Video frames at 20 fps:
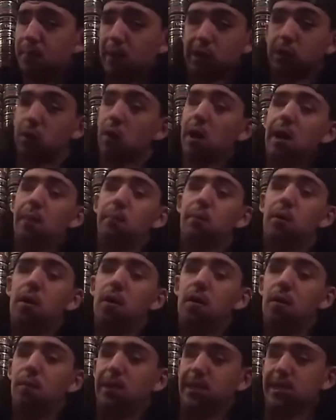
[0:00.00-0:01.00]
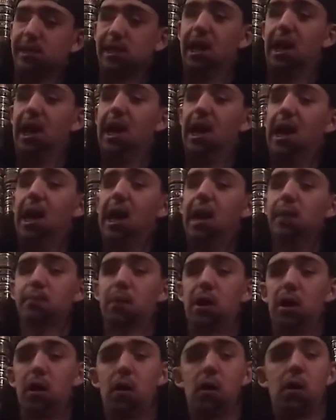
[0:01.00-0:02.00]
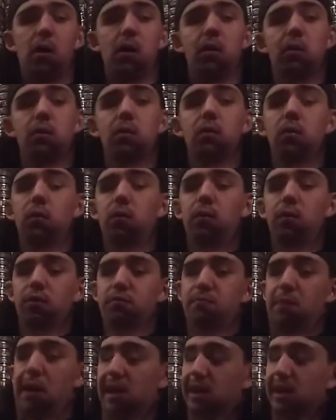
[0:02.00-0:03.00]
My grandpa, my dad, my uncles, my